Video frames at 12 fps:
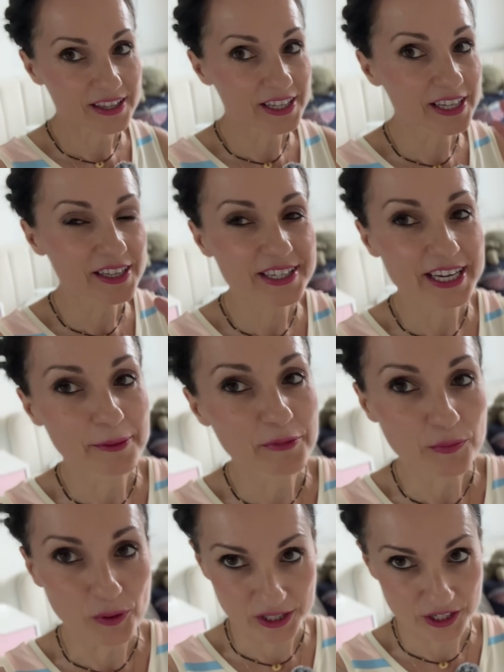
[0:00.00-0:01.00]
they didn't tell me
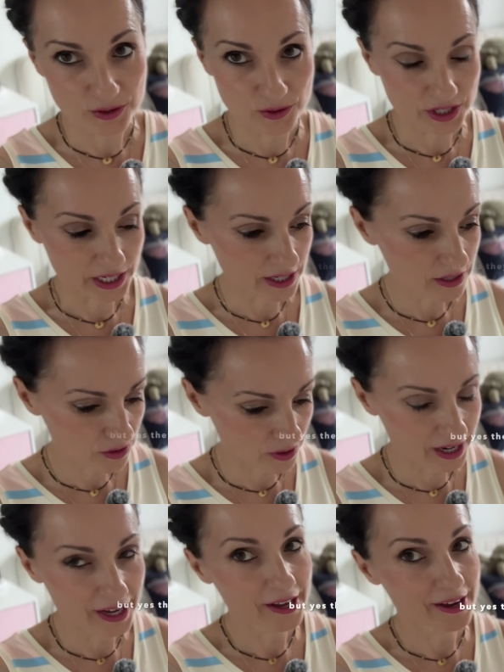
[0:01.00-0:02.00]
what to say. So
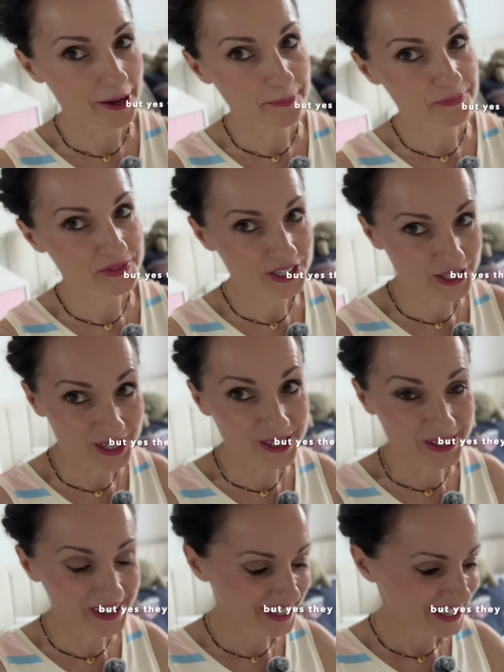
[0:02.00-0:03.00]
I'm
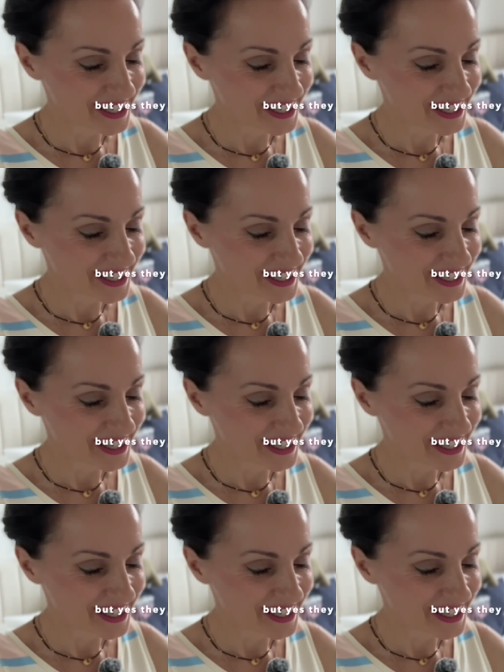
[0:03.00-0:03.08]
still